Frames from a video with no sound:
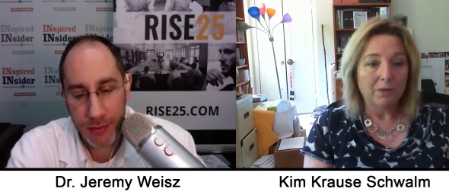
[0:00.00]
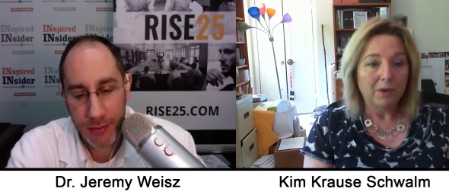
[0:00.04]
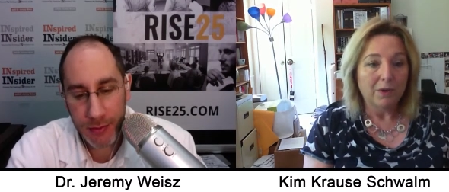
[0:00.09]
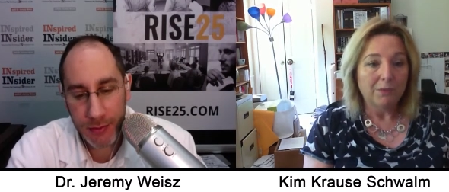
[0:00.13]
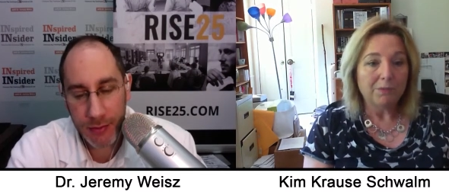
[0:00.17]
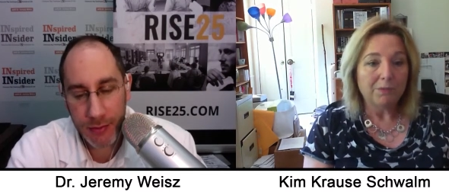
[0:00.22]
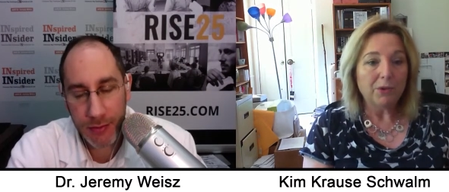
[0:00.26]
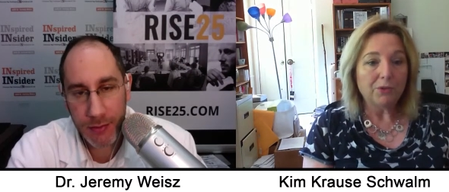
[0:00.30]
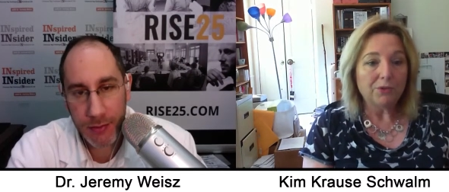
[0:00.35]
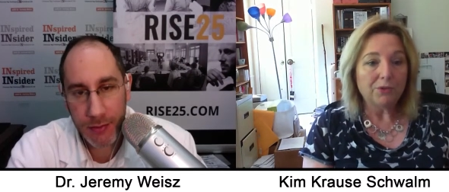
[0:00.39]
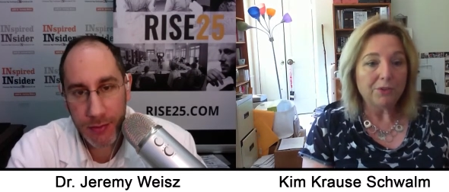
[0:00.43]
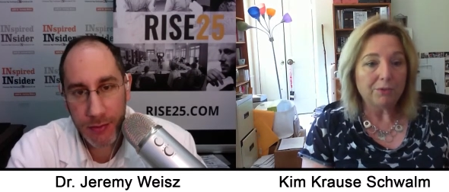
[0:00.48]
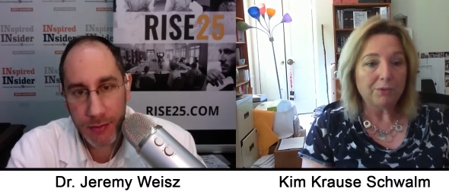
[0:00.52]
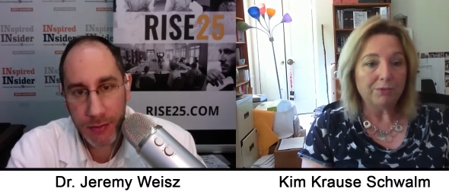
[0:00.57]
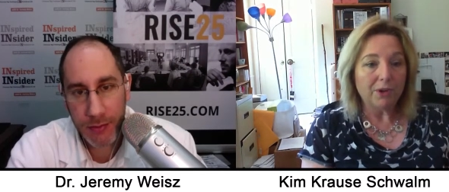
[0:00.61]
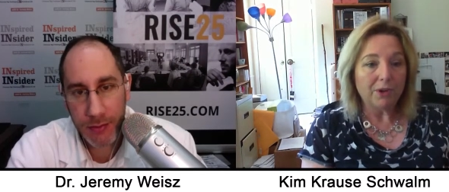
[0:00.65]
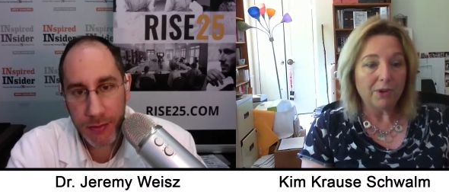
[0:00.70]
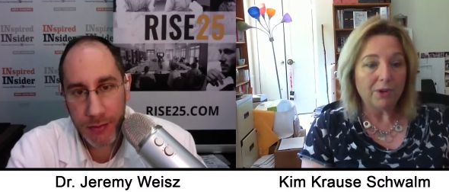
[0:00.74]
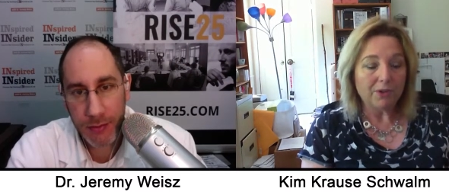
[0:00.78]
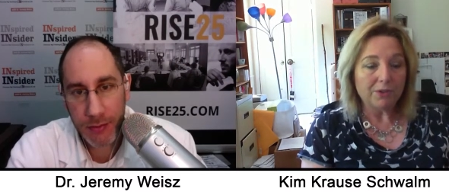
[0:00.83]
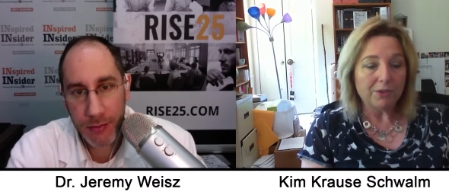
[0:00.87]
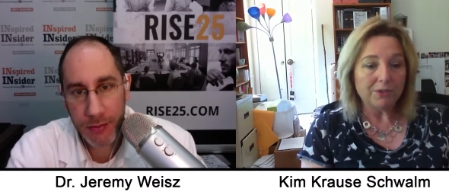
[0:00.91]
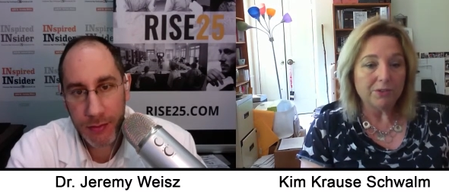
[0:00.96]
Speaker 1: Mostly
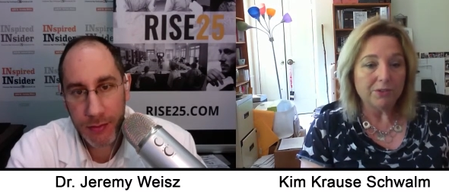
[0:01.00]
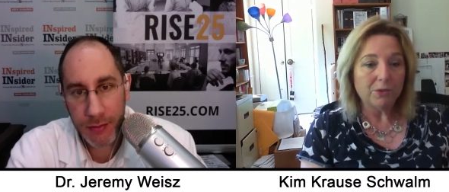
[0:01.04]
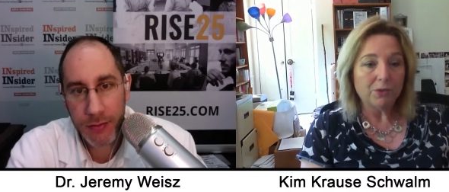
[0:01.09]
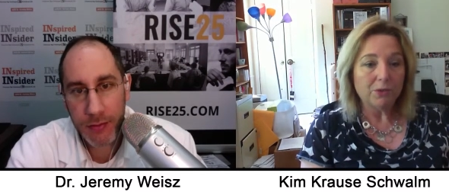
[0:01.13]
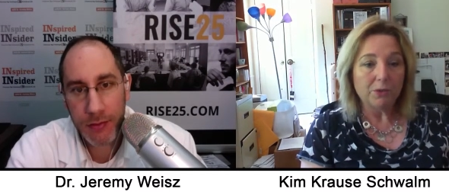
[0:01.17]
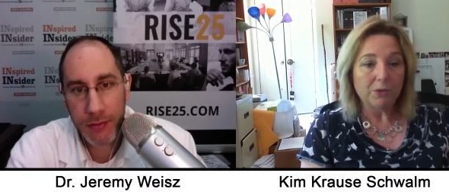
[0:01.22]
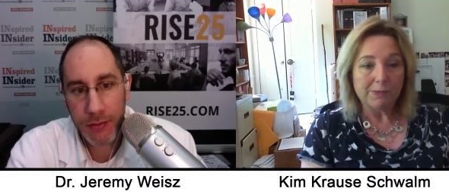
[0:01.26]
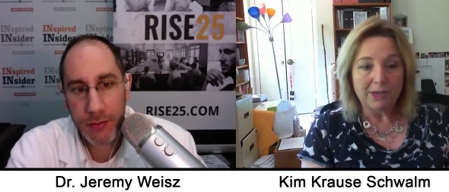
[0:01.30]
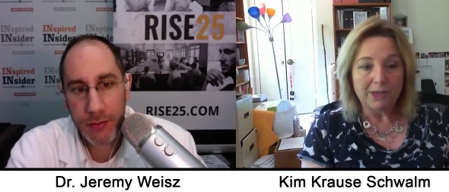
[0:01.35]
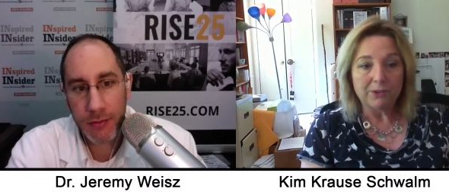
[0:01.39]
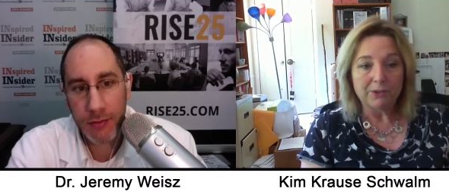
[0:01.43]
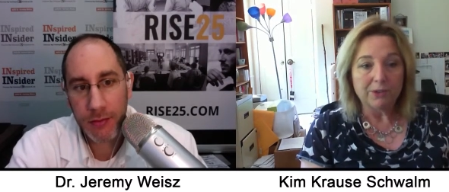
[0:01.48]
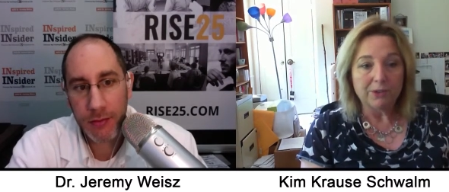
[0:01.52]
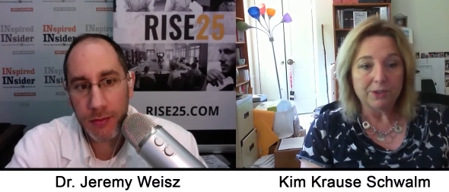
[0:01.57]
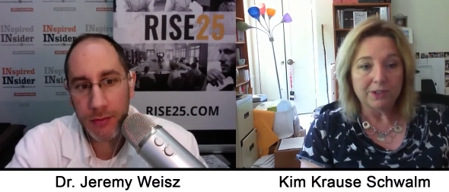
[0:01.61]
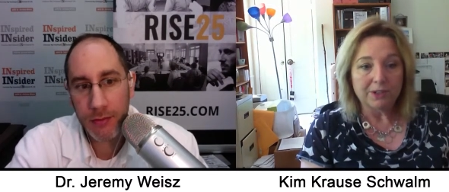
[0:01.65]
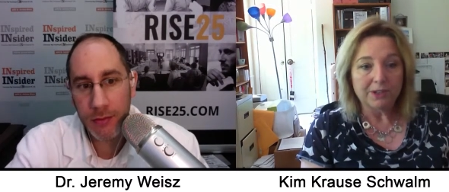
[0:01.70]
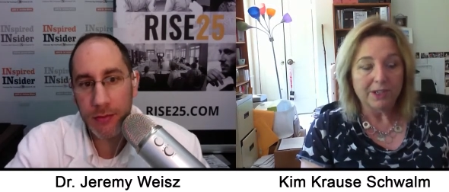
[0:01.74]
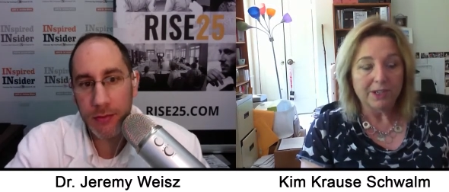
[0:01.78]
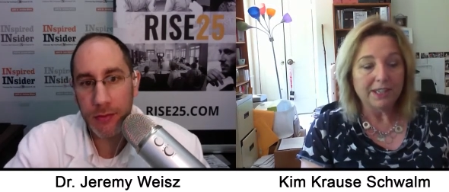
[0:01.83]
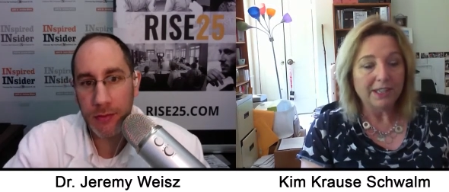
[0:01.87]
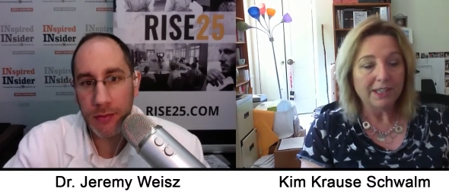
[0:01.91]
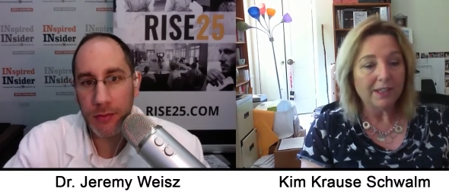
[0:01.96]
phone or mail
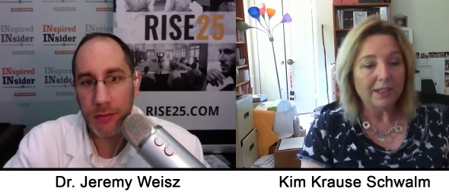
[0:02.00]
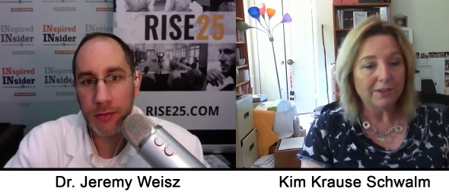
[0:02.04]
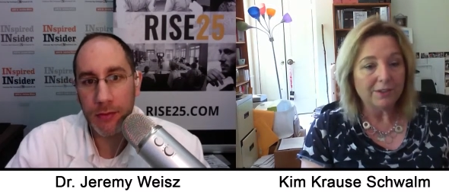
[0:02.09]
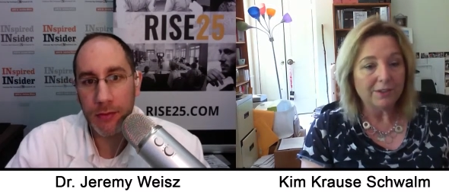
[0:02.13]
order. Again,